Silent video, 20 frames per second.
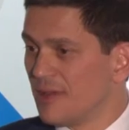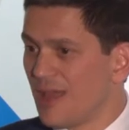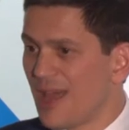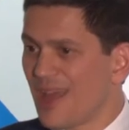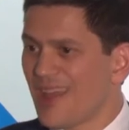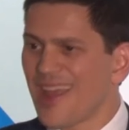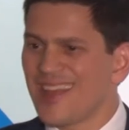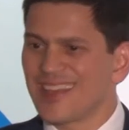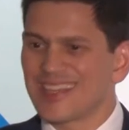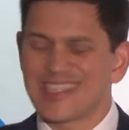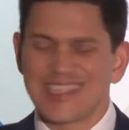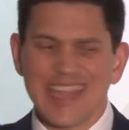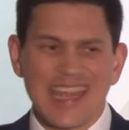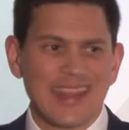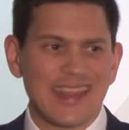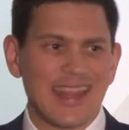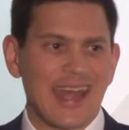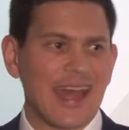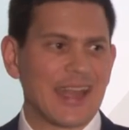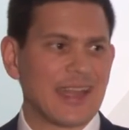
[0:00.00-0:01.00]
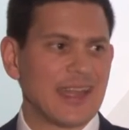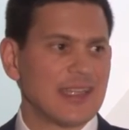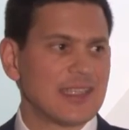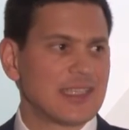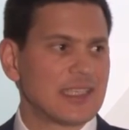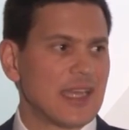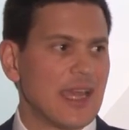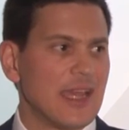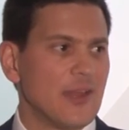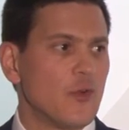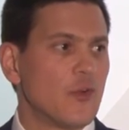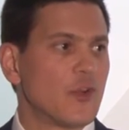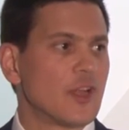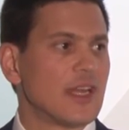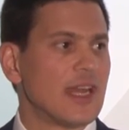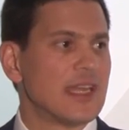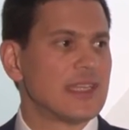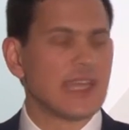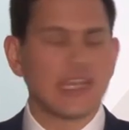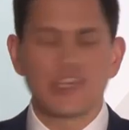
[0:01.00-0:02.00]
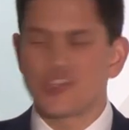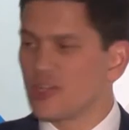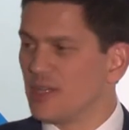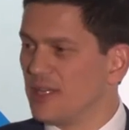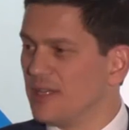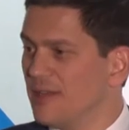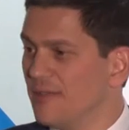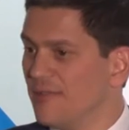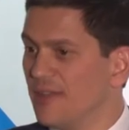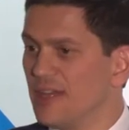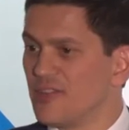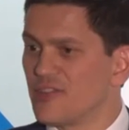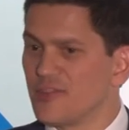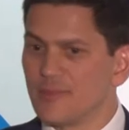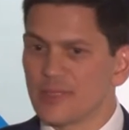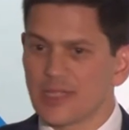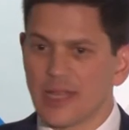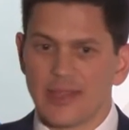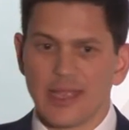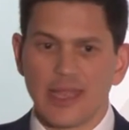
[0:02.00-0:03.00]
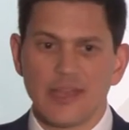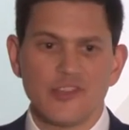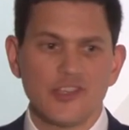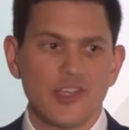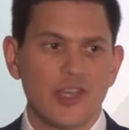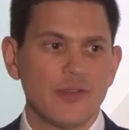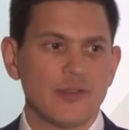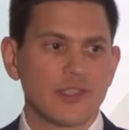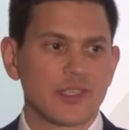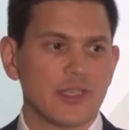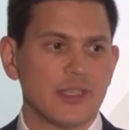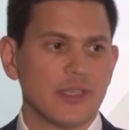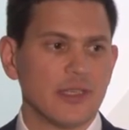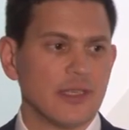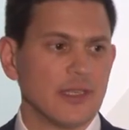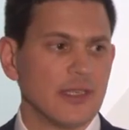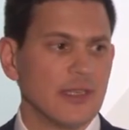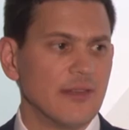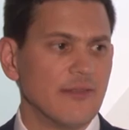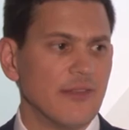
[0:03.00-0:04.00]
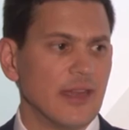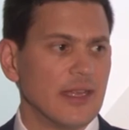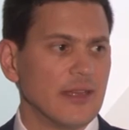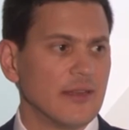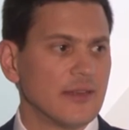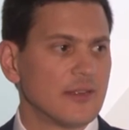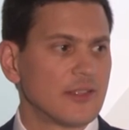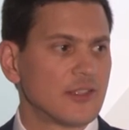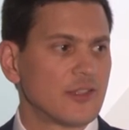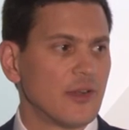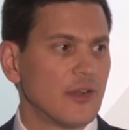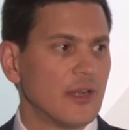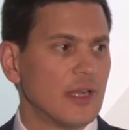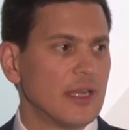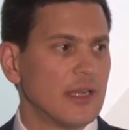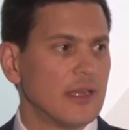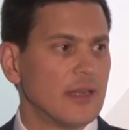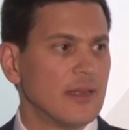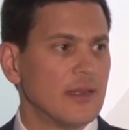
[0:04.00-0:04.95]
and I'd extend that and I'd say organisational innovation, because I think NGOs can innovate strongly.